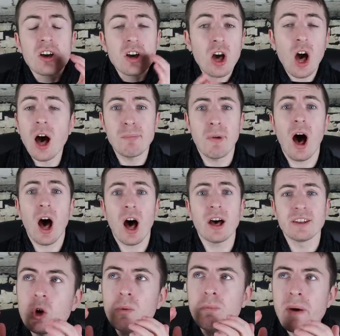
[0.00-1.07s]
come
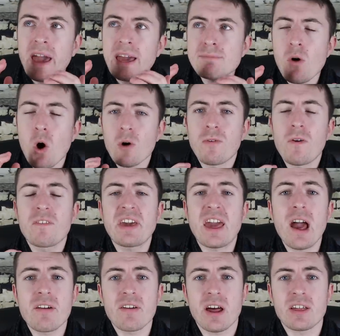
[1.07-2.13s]
on! You paid more for
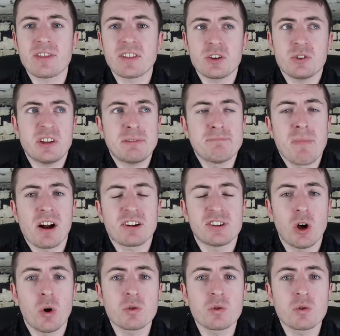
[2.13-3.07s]
Vieira than you did Martin